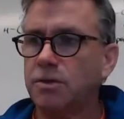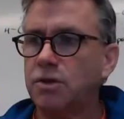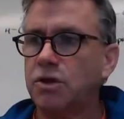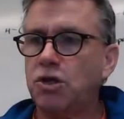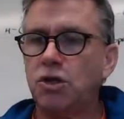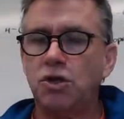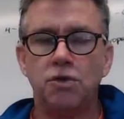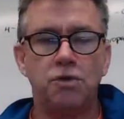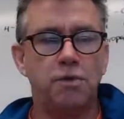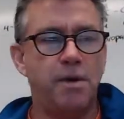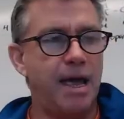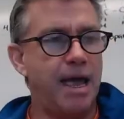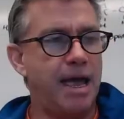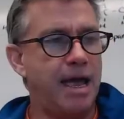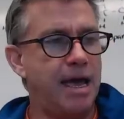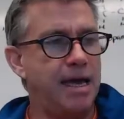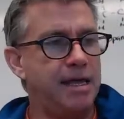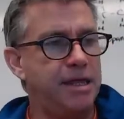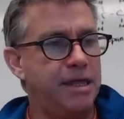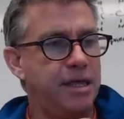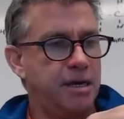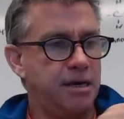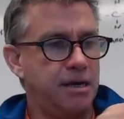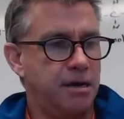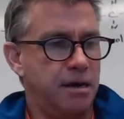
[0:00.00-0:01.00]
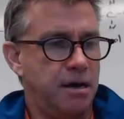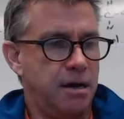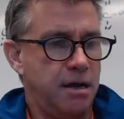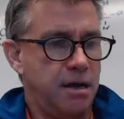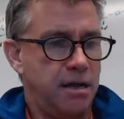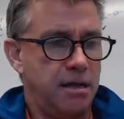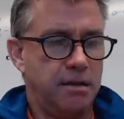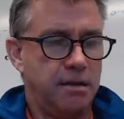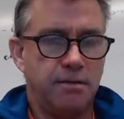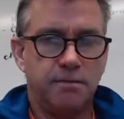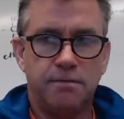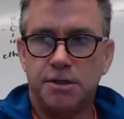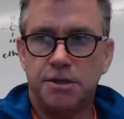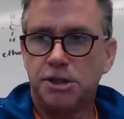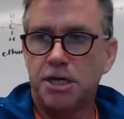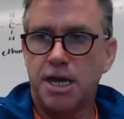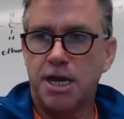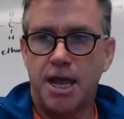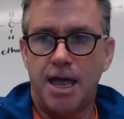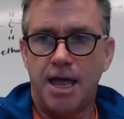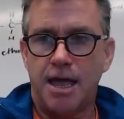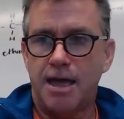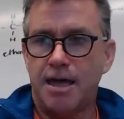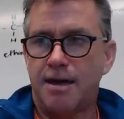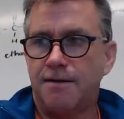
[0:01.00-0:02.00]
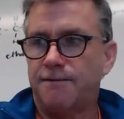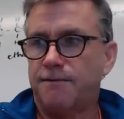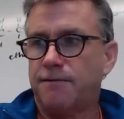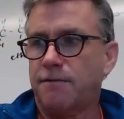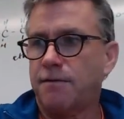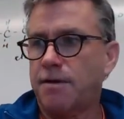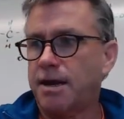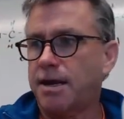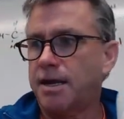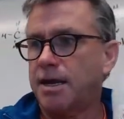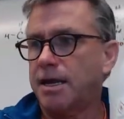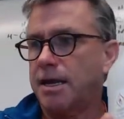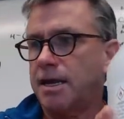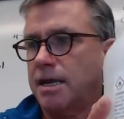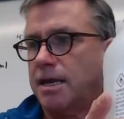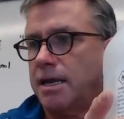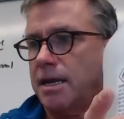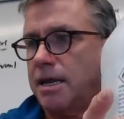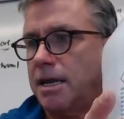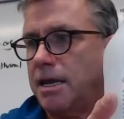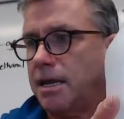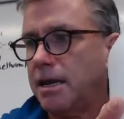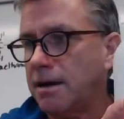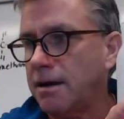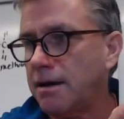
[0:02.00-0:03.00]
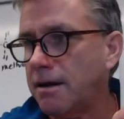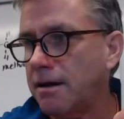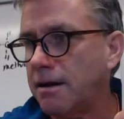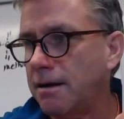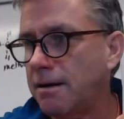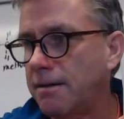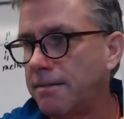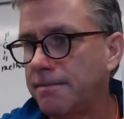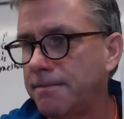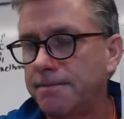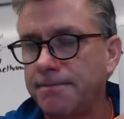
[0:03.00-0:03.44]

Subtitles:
to ethanol, which I have right here,